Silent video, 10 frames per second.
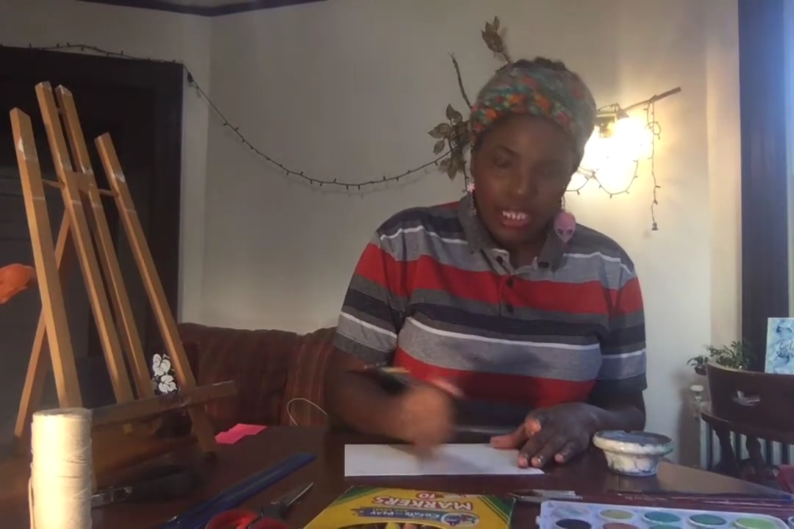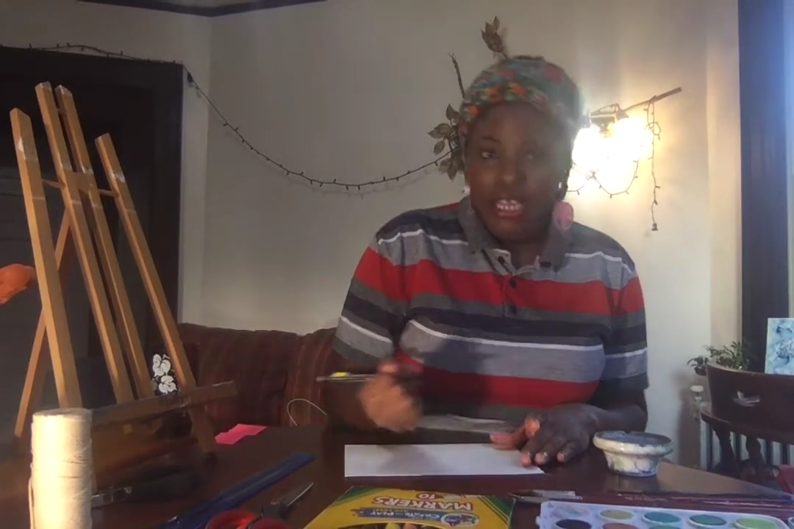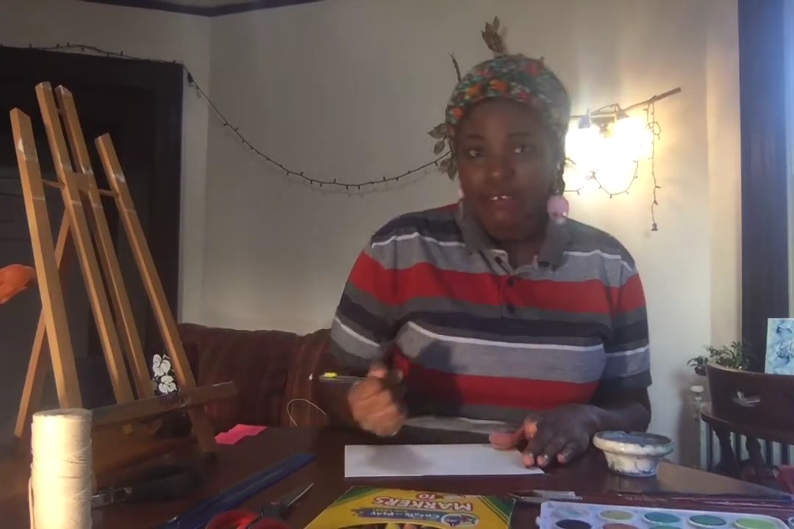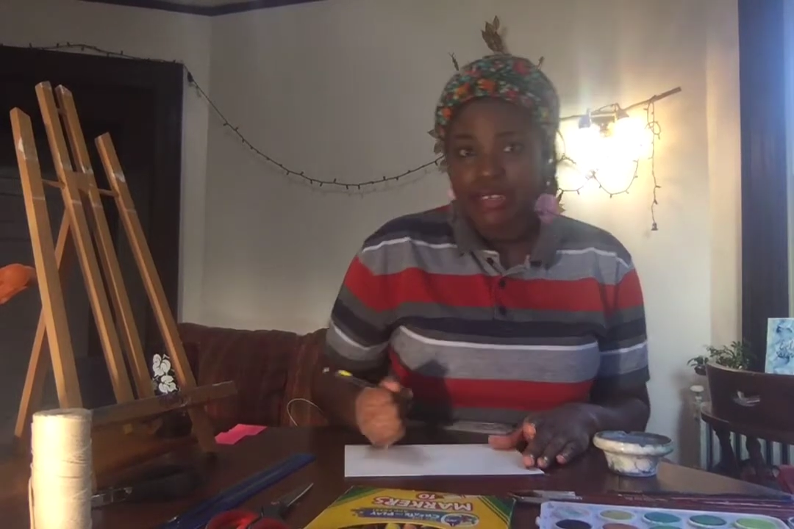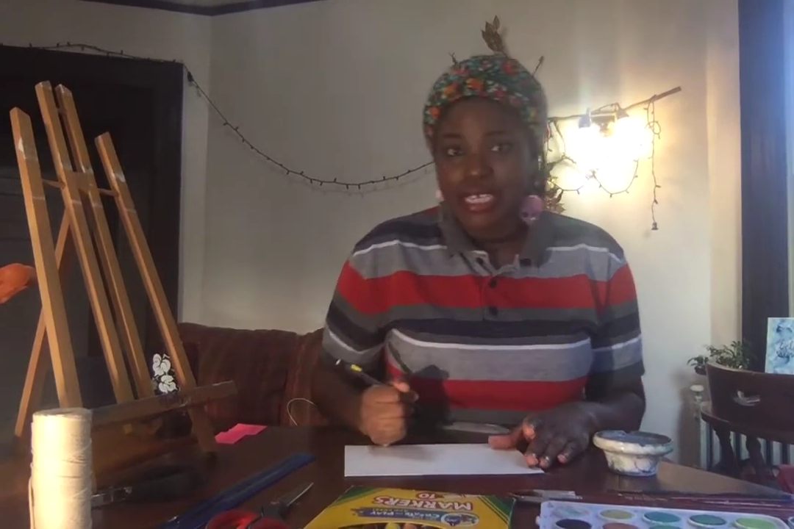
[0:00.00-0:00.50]

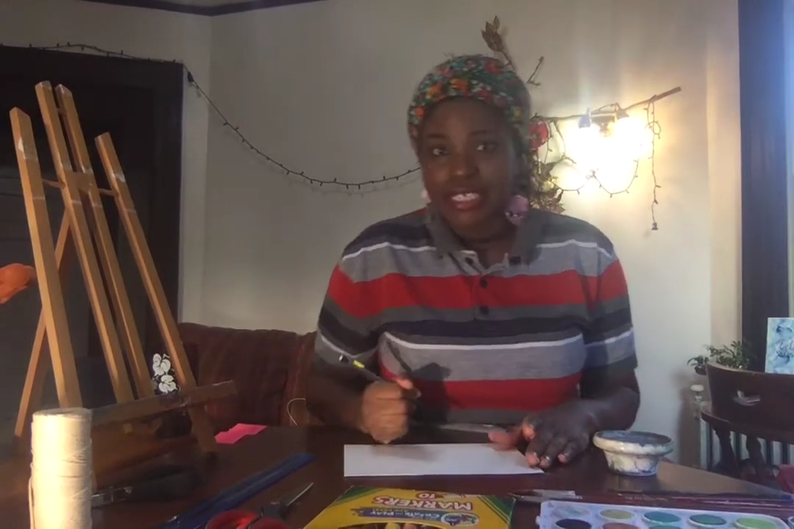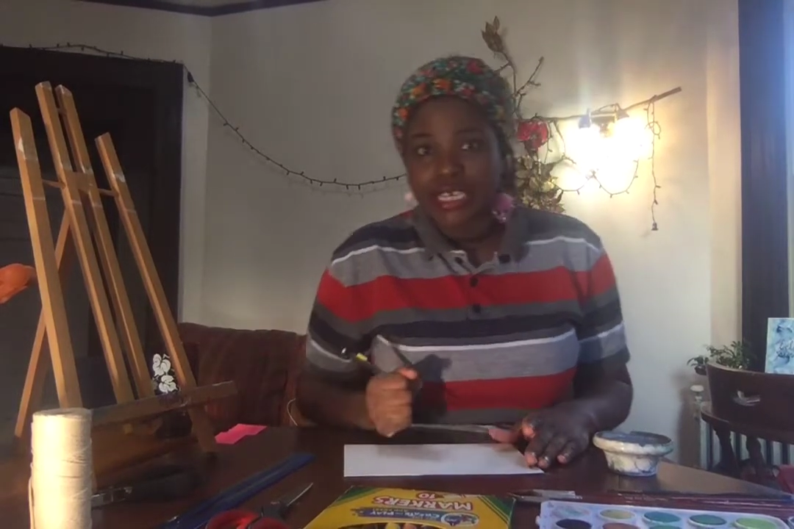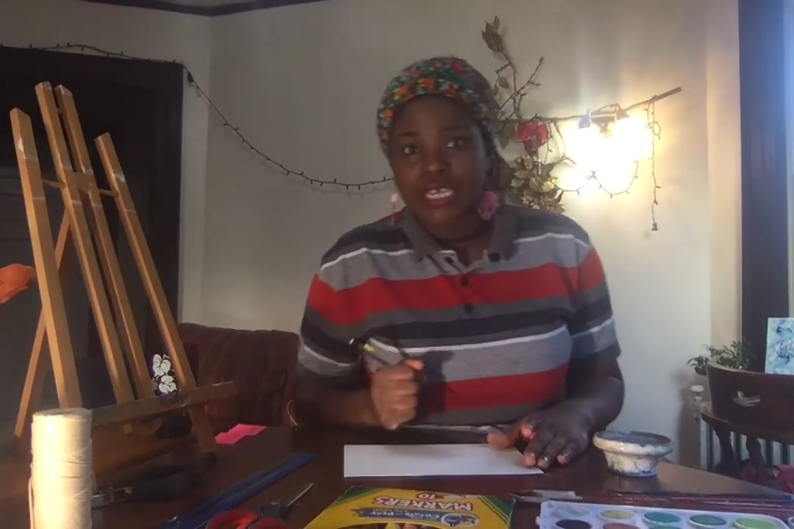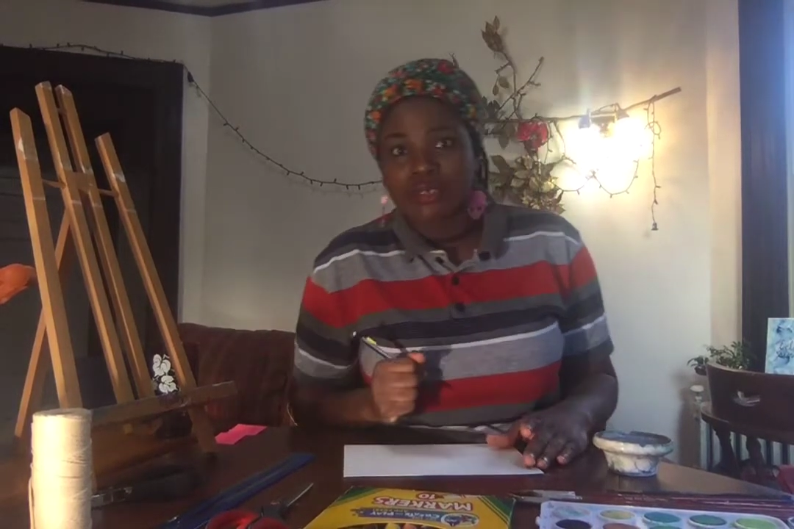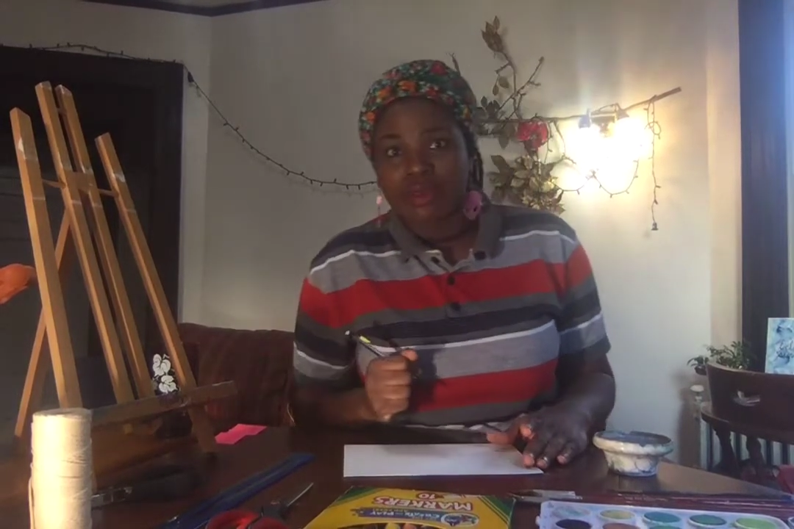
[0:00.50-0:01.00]
love these
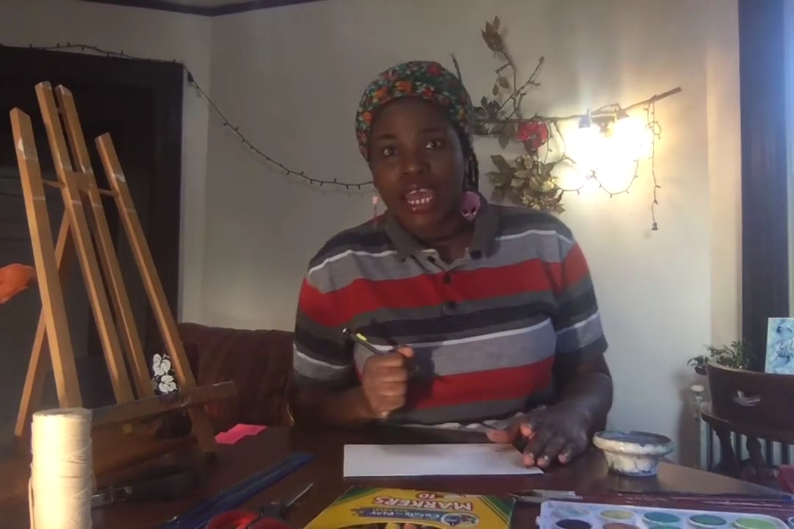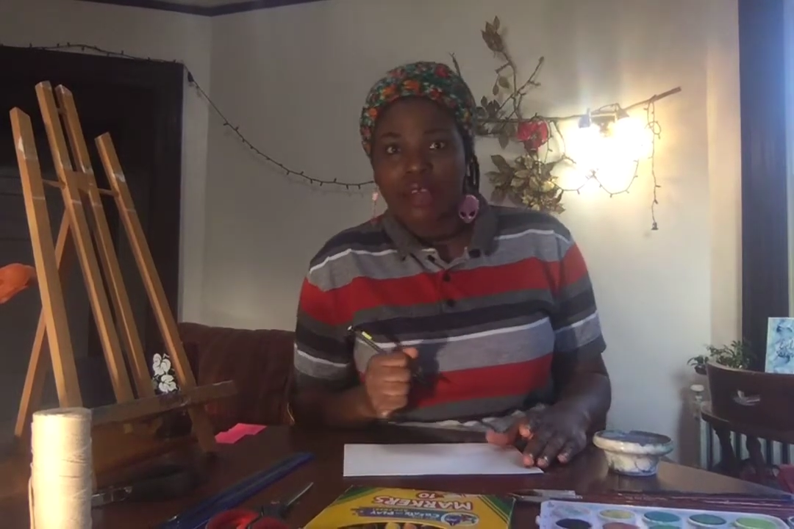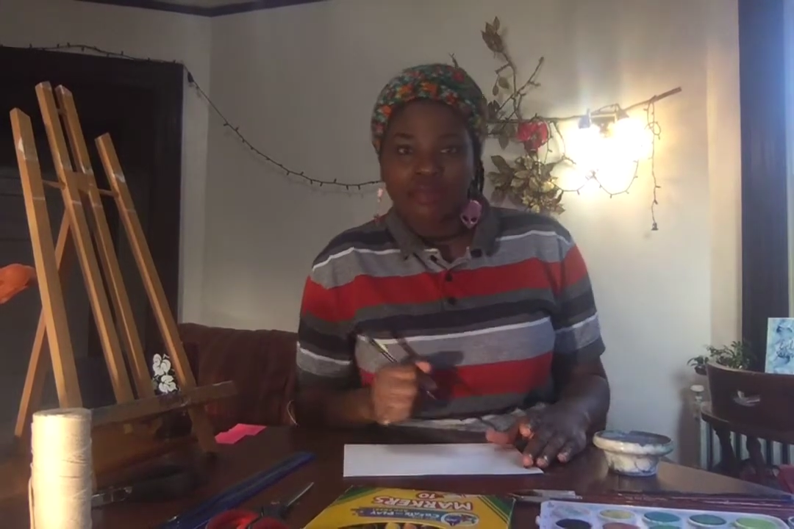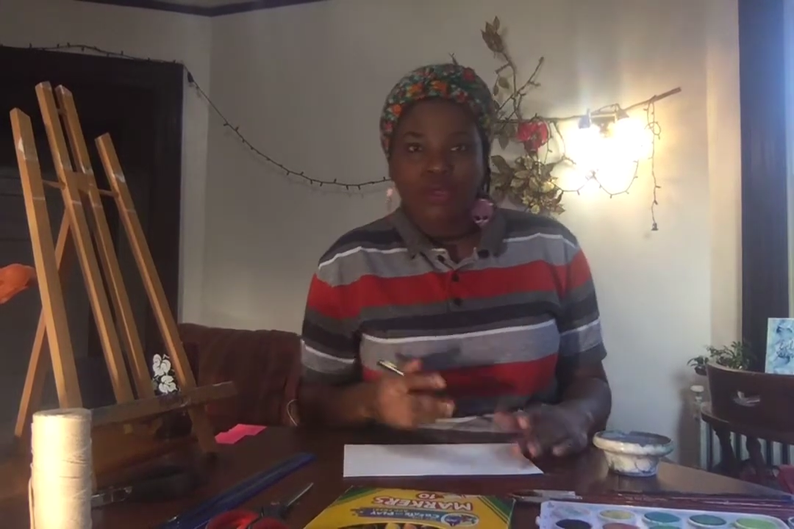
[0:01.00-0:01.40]
days, right?